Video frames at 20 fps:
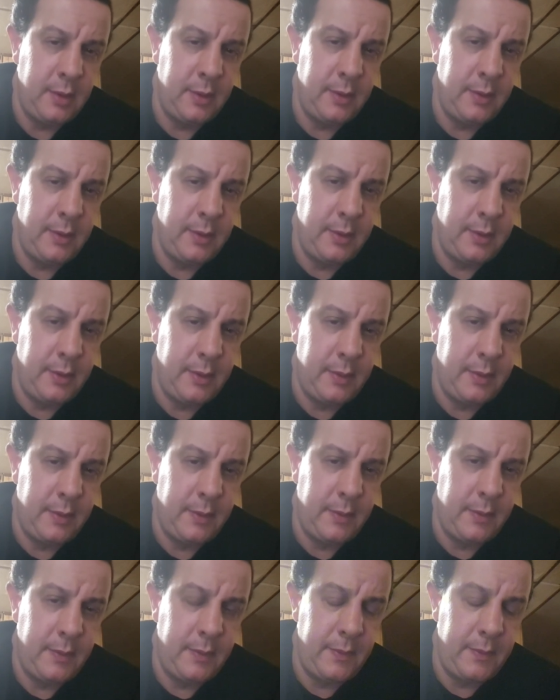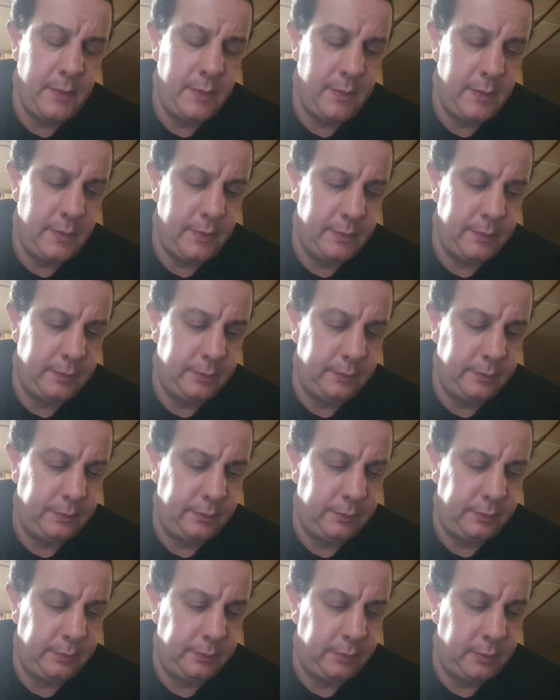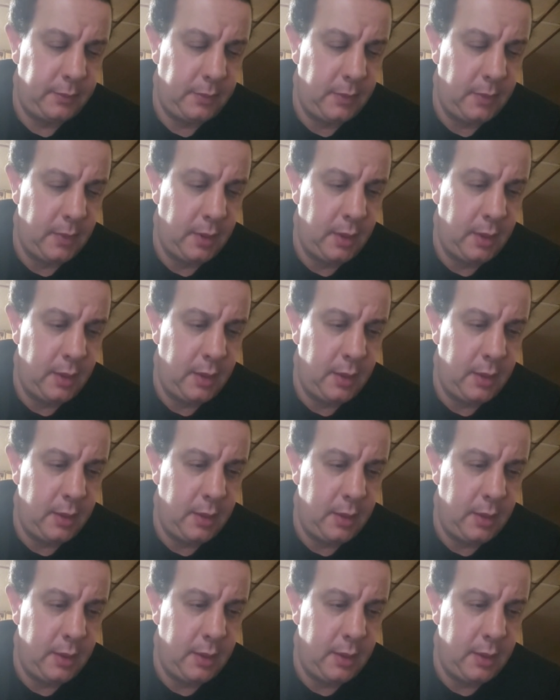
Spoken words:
(silence)